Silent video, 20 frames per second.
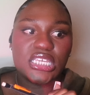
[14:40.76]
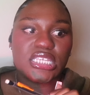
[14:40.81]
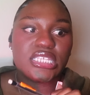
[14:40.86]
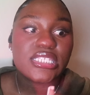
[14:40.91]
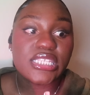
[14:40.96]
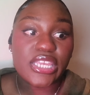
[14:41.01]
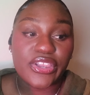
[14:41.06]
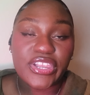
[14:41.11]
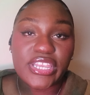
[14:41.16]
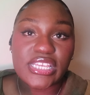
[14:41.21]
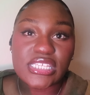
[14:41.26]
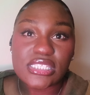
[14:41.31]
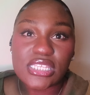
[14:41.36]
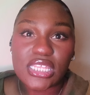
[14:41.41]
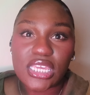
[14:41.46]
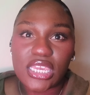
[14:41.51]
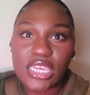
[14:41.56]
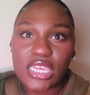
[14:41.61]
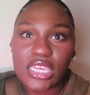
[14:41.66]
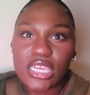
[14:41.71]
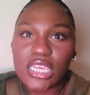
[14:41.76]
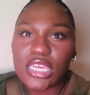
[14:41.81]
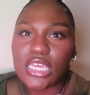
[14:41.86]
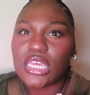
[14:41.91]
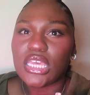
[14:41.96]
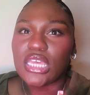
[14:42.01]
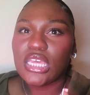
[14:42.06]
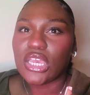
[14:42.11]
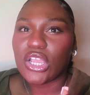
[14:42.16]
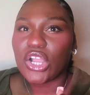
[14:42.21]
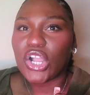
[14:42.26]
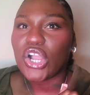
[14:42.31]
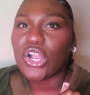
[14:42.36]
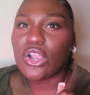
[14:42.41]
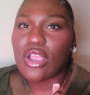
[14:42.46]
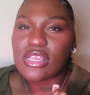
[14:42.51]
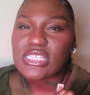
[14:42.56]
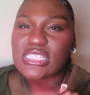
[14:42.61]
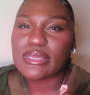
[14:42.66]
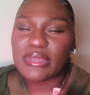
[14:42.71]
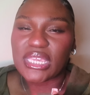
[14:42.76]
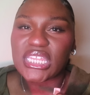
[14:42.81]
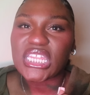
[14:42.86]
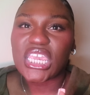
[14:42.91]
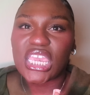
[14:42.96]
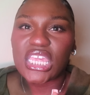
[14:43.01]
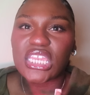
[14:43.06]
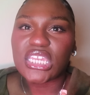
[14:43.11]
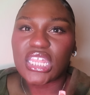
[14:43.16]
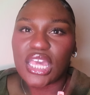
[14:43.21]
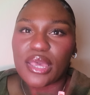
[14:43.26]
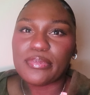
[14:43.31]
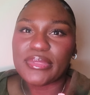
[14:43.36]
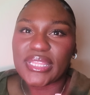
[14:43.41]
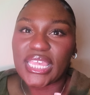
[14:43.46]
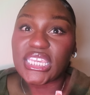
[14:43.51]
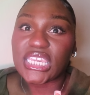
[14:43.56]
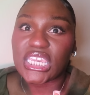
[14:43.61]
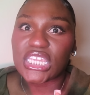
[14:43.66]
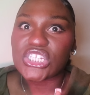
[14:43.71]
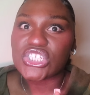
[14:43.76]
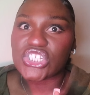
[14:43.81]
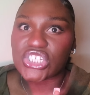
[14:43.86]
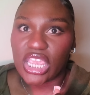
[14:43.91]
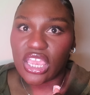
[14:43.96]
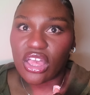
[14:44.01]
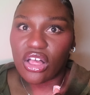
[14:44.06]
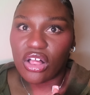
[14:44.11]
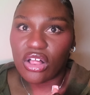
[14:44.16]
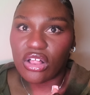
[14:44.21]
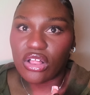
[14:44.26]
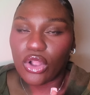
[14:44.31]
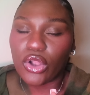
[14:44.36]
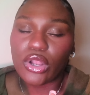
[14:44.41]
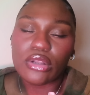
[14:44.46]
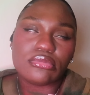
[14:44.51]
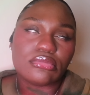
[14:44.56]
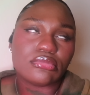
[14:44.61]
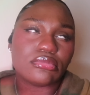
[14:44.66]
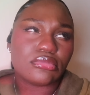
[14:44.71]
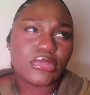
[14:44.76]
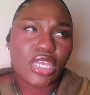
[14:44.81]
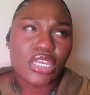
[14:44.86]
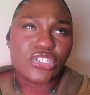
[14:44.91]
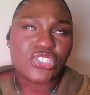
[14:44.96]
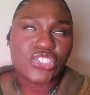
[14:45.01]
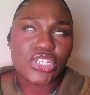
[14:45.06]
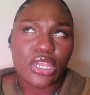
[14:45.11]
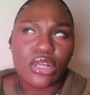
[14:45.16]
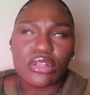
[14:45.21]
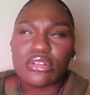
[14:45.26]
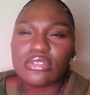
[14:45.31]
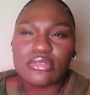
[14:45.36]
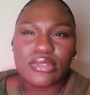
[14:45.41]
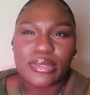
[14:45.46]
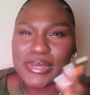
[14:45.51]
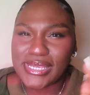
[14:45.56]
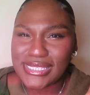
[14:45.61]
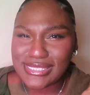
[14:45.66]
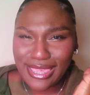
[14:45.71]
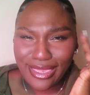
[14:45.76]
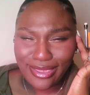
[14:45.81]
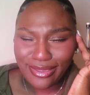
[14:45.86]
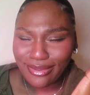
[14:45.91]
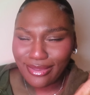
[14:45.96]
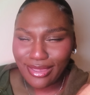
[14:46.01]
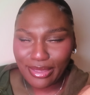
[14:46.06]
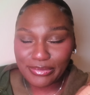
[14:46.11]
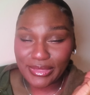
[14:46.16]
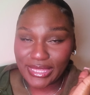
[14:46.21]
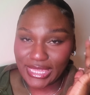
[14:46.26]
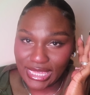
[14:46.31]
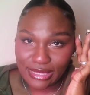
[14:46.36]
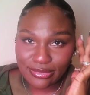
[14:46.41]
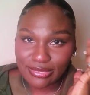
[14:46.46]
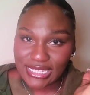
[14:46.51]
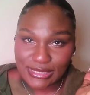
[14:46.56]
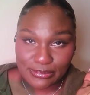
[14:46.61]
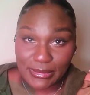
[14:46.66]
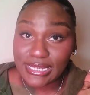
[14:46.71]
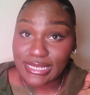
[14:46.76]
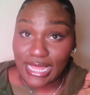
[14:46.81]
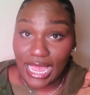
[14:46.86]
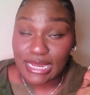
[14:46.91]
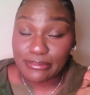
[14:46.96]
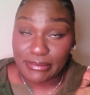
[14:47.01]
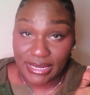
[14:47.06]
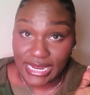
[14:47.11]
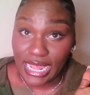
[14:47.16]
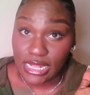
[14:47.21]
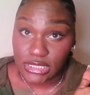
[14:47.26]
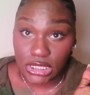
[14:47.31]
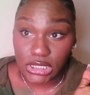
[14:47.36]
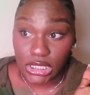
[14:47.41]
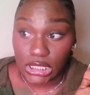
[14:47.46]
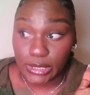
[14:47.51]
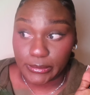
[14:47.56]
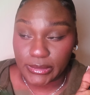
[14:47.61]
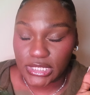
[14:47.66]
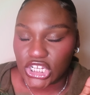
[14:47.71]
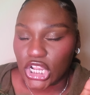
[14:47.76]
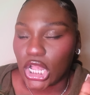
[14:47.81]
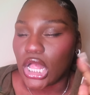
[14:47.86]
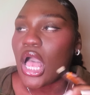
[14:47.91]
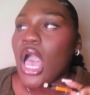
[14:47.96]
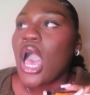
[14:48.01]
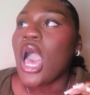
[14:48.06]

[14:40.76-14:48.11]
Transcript: seriously, or else I'm gonna end up like in jail, or not in jail, what am I saying? I'm thinking that's my dad. My dad's gonna end up in jail.